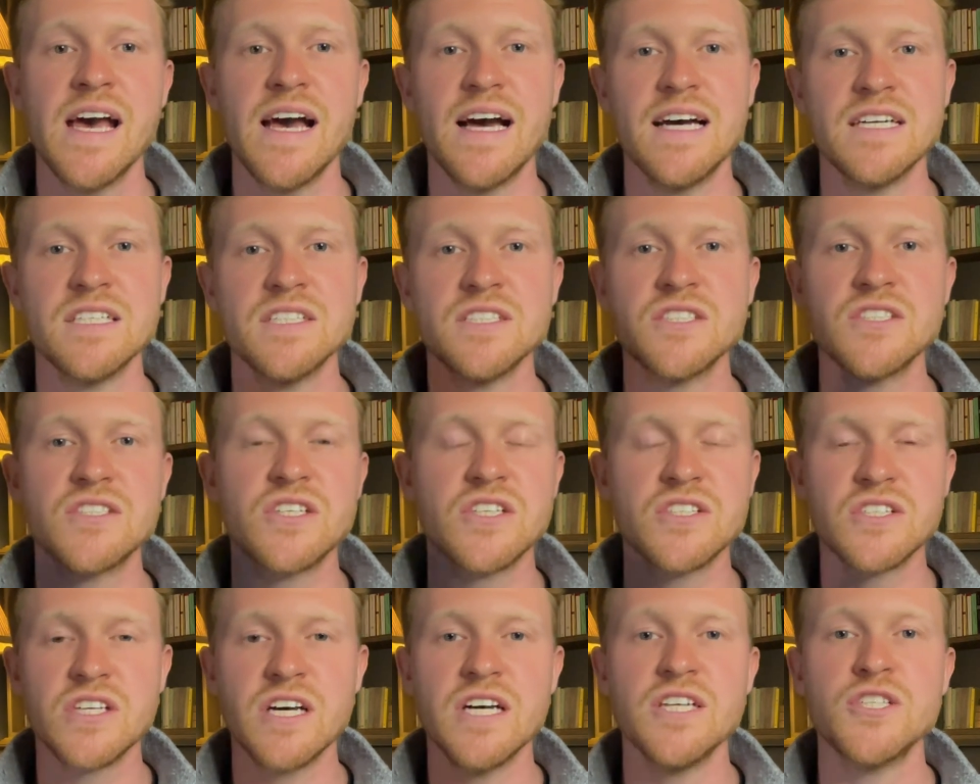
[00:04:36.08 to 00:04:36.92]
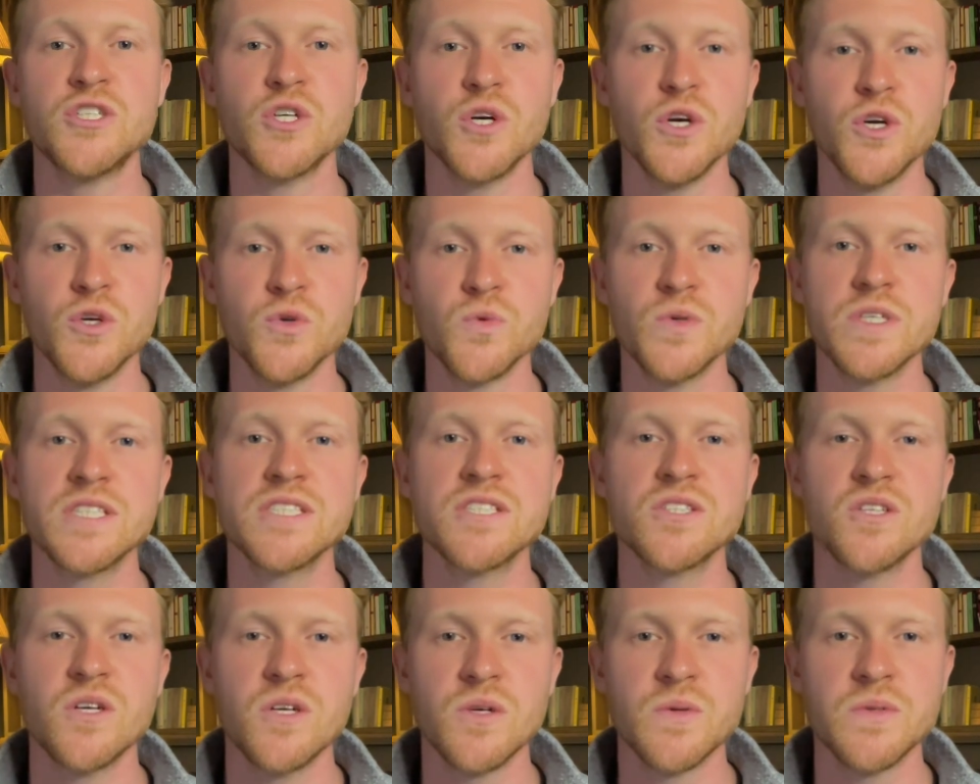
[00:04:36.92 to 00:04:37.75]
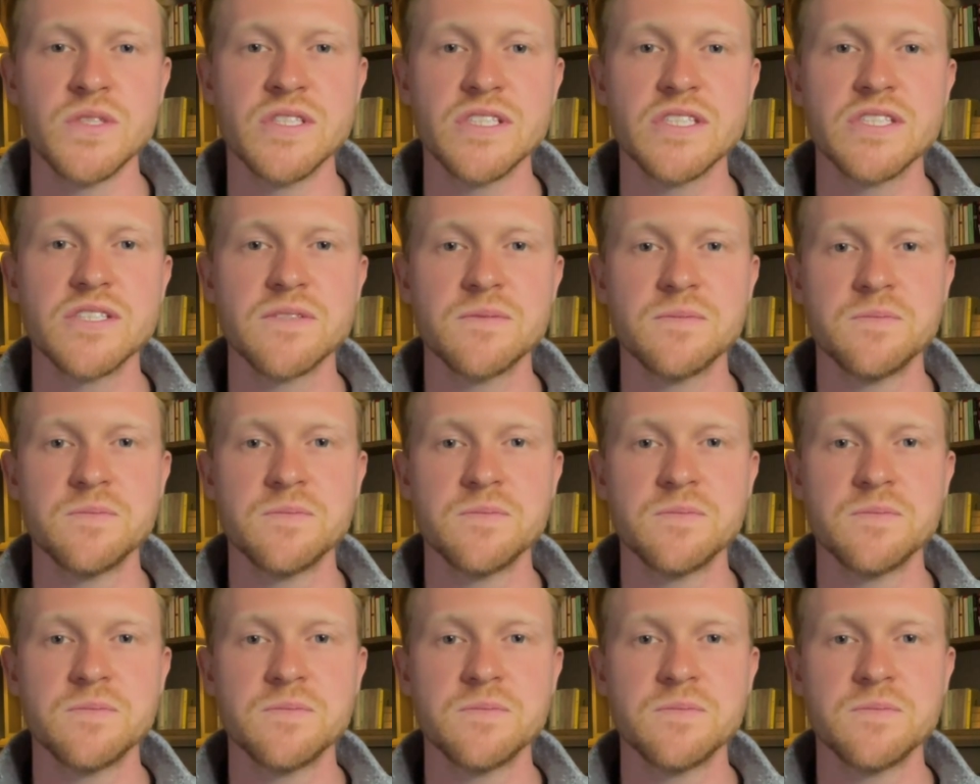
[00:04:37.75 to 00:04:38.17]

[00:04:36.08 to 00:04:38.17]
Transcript: and decide your own risk tolerance.